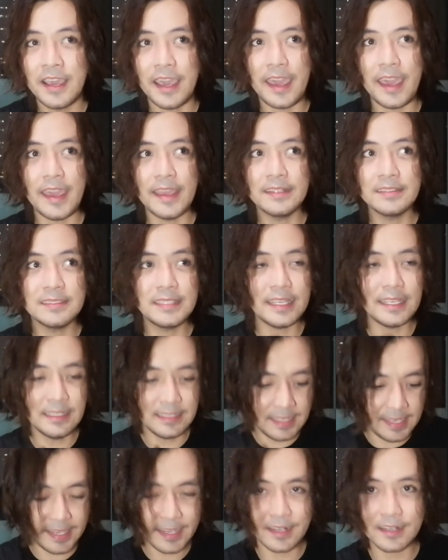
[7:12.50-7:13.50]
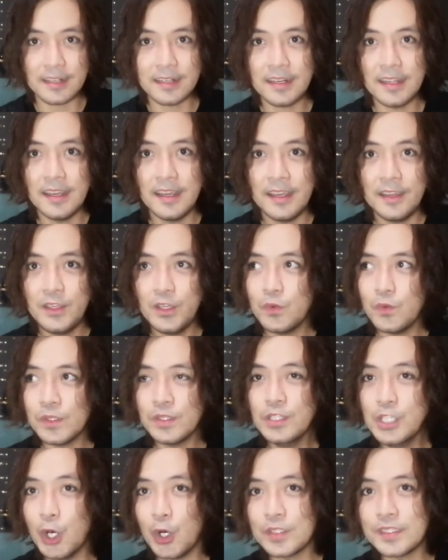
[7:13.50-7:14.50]
And in here, you
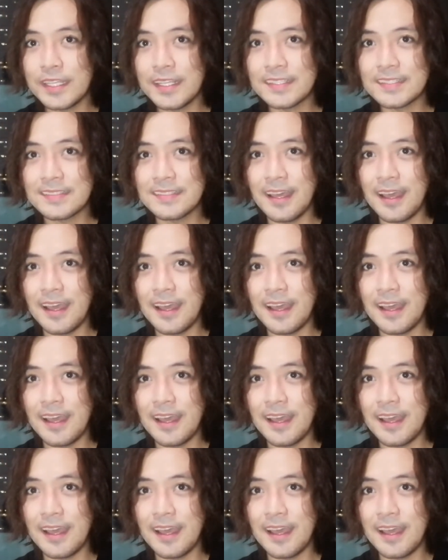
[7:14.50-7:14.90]
would notice